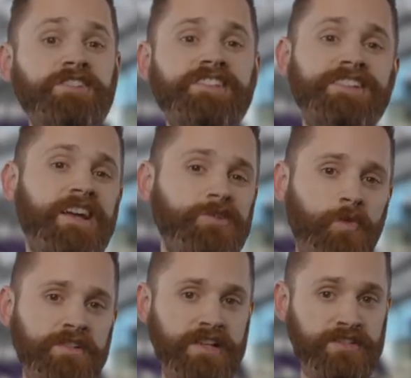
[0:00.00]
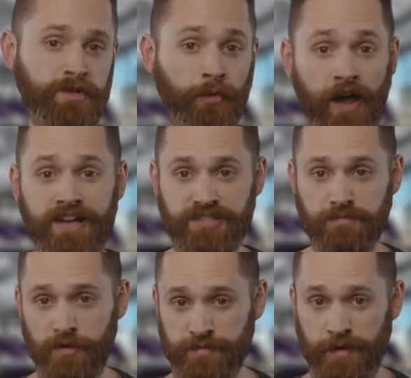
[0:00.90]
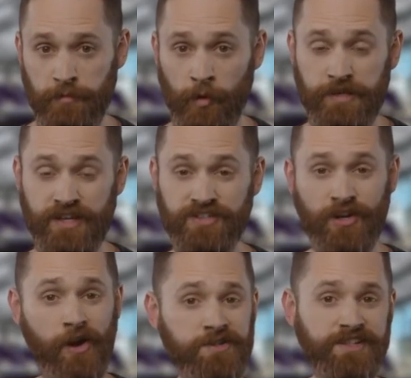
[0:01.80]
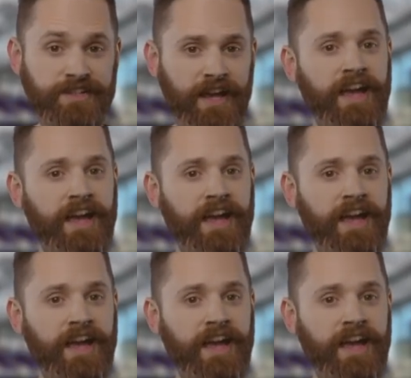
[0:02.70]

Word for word: success was a surprise to most people because Carson